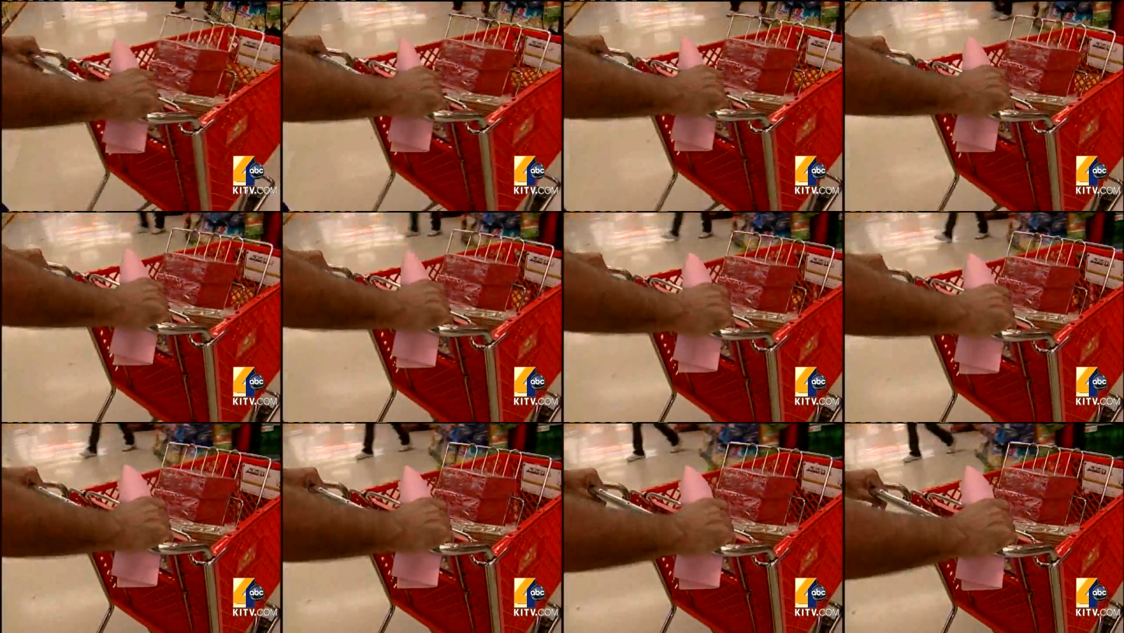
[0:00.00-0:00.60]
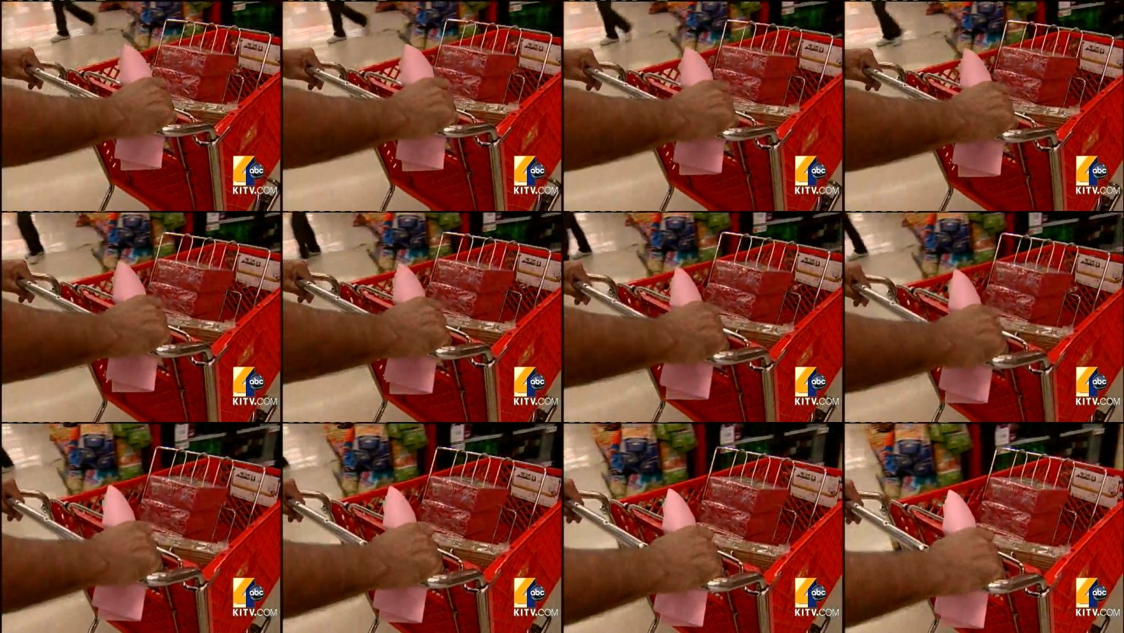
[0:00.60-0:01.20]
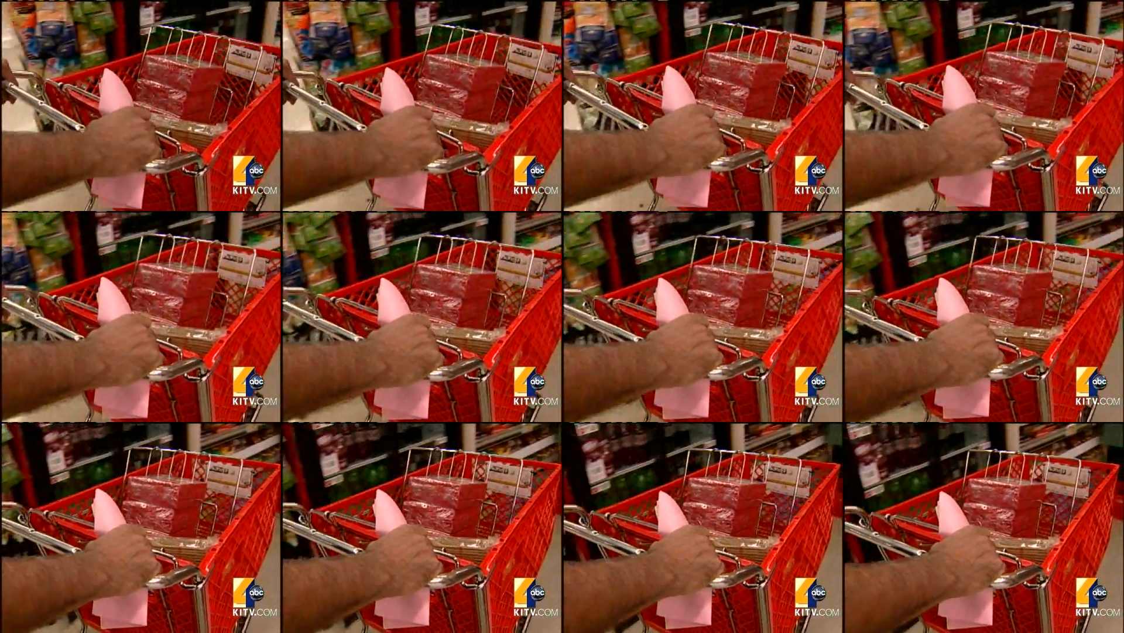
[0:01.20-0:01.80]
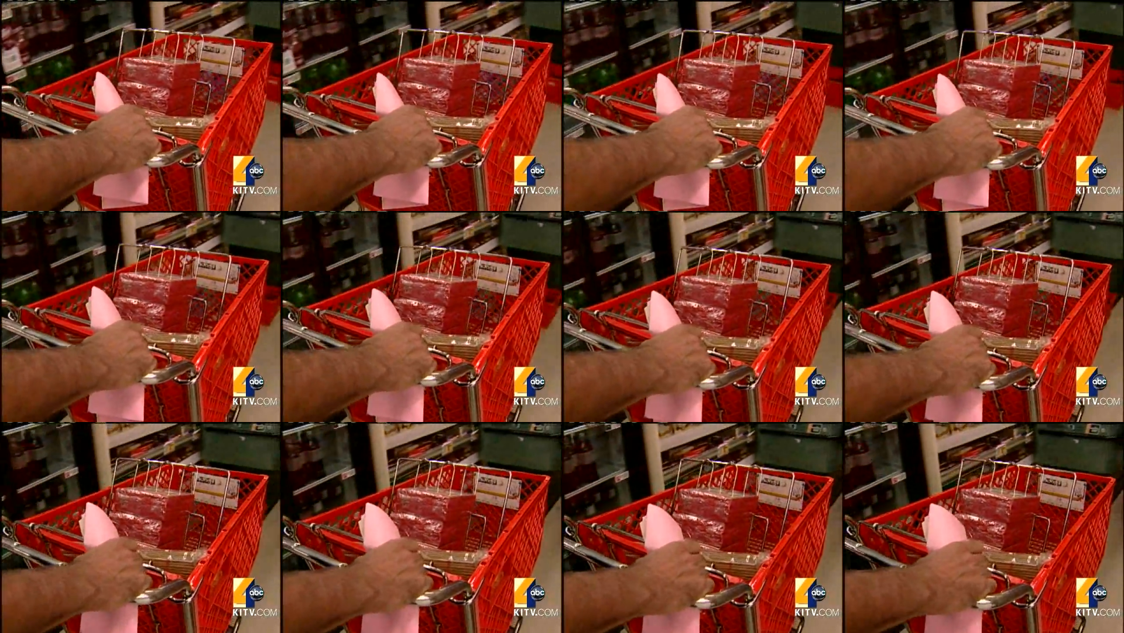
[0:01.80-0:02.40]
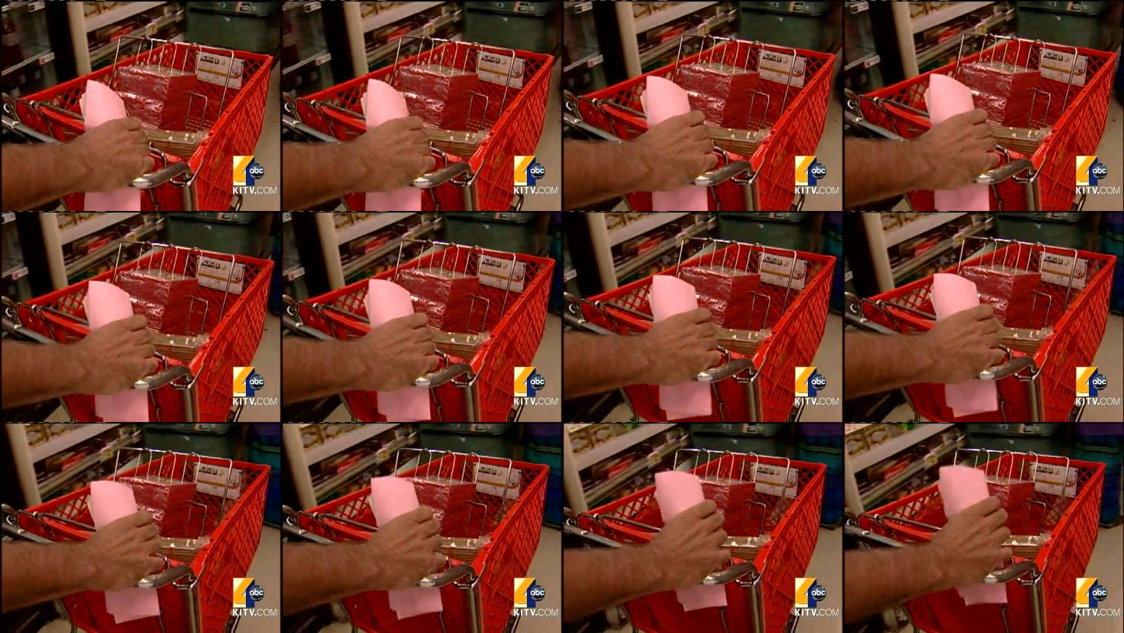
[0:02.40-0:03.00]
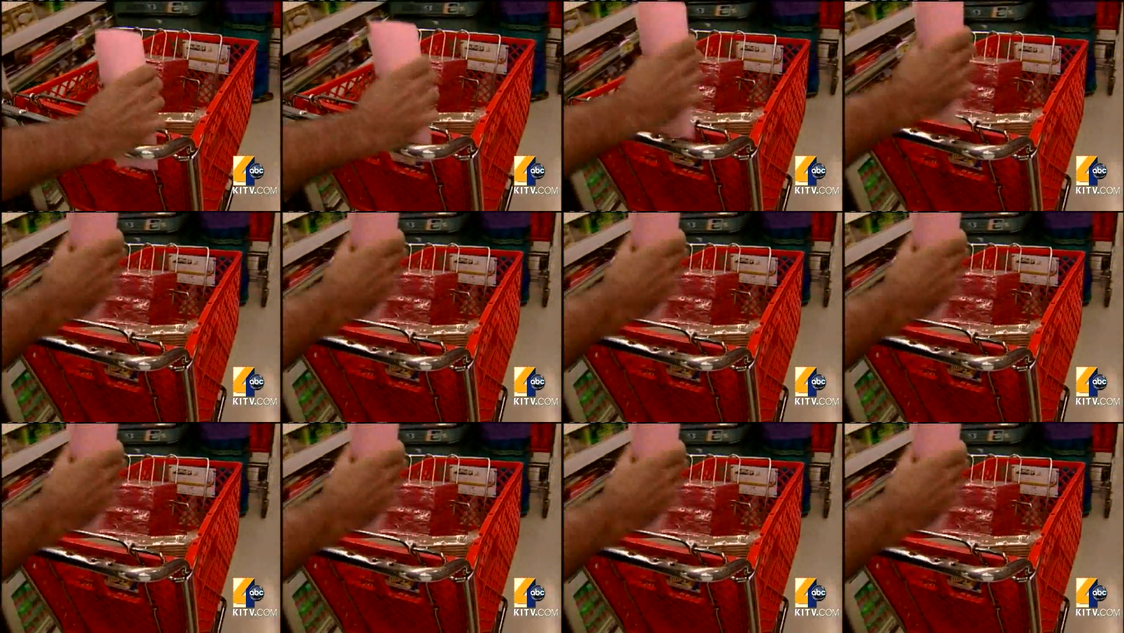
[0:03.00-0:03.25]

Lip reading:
Nobody's mouth can be seen.